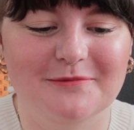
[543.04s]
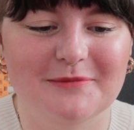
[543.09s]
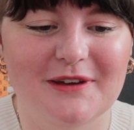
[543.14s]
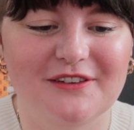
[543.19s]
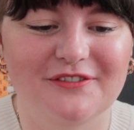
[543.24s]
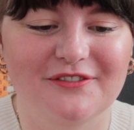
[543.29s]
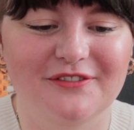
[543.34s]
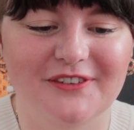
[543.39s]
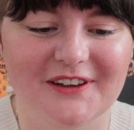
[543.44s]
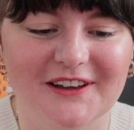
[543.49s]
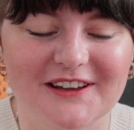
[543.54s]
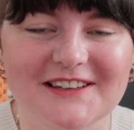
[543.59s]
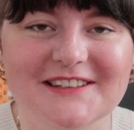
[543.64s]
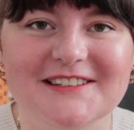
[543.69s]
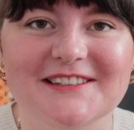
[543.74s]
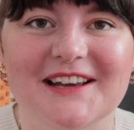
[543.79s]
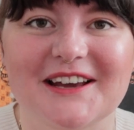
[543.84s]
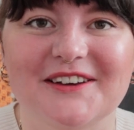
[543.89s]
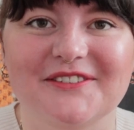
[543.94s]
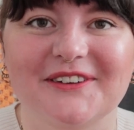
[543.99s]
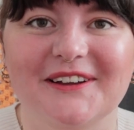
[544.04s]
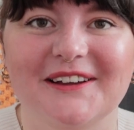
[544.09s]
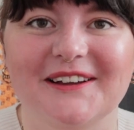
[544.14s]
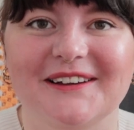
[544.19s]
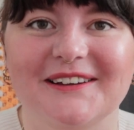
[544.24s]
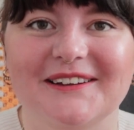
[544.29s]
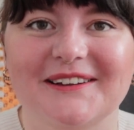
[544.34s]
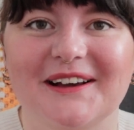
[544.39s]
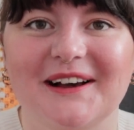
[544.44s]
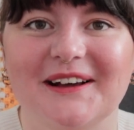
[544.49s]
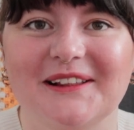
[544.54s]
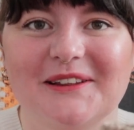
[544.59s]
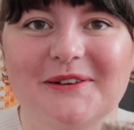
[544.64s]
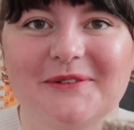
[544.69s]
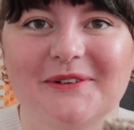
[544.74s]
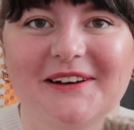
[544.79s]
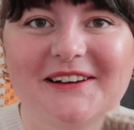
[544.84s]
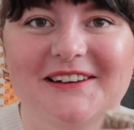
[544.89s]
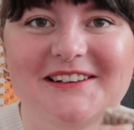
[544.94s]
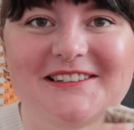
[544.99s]
on my first ever
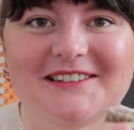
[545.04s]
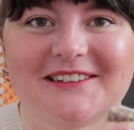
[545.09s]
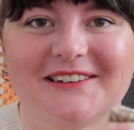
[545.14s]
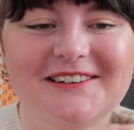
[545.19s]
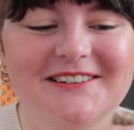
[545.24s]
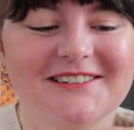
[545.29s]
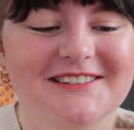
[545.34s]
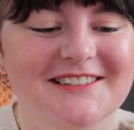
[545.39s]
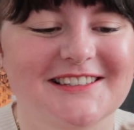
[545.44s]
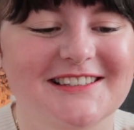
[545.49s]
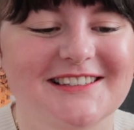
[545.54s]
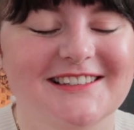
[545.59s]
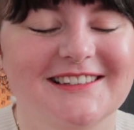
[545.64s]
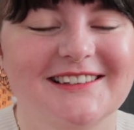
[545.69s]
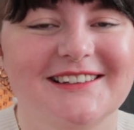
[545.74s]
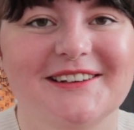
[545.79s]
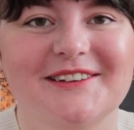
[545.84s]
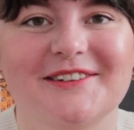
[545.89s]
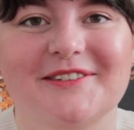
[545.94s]
Colourwork socks.